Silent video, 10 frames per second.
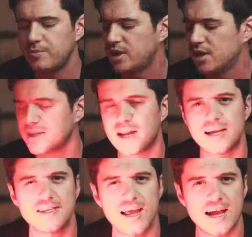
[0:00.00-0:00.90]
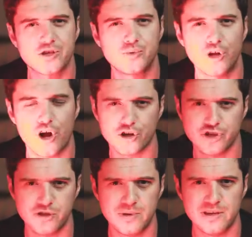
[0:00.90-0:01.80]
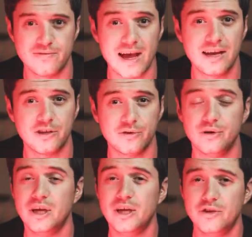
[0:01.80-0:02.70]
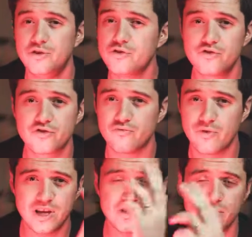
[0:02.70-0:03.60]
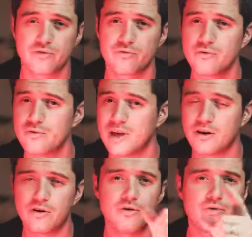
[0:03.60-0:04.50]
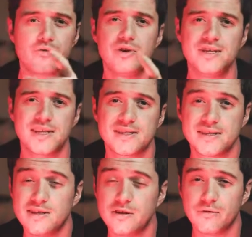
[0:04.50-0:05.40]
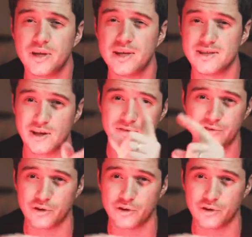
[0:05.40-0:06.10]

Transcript: And because it has an actual RGB value, you can just range it through that whole 360 degrees of